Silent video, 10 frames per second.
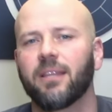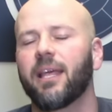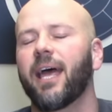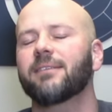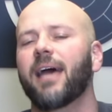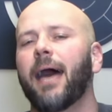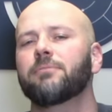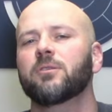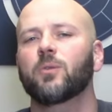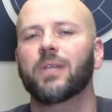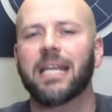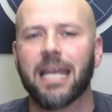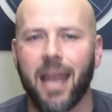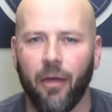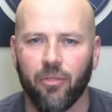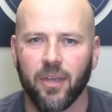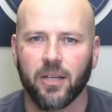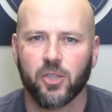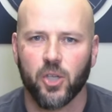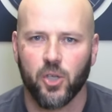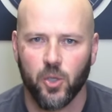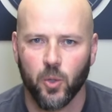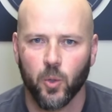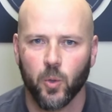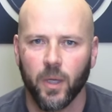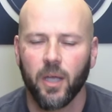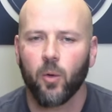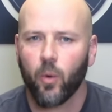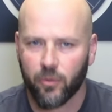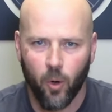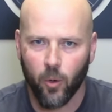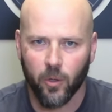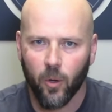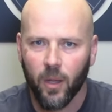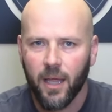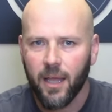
that has absolutely nothing to do with crokinole.